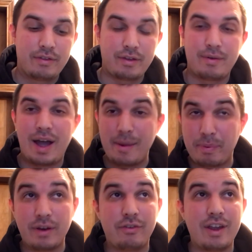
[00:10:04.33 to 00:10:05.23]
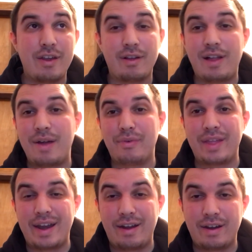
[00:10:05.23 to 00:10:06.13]
So I appreciate you a lot for
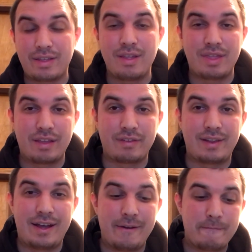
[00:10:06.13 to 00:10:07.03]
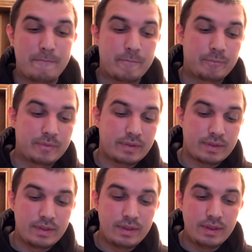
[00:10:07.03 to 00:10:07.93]
that, Eric. Thanks a lot.
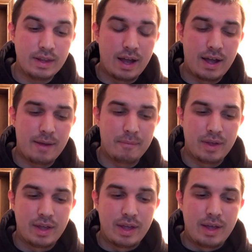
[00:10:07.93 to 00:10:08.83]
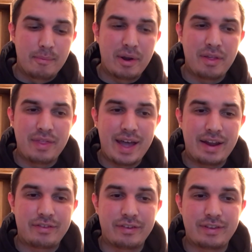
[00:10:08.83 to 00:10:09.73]
But other than that,
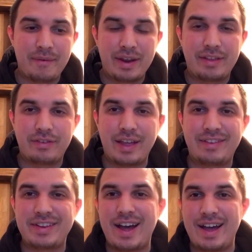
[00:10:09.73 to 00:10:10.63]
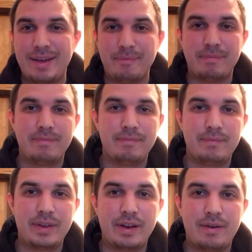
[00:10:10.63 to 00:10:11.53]
it's just, I mean, it's time,
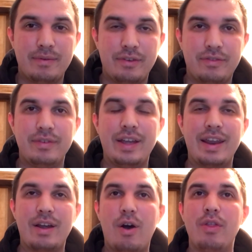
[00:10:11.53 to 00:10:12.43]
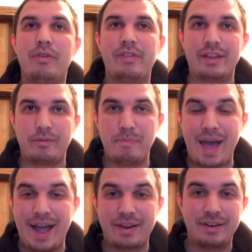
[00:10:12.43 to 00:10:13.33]
you know, just getting all those things
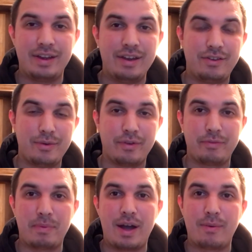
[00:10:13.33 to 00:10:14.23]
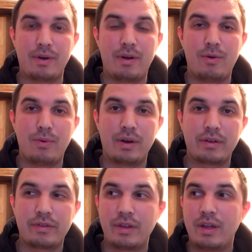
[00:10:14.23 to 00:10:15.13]
back into a spot where it all
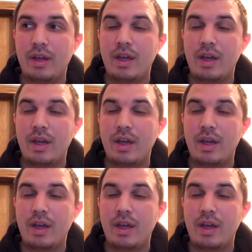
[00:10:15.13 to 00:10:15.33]
works.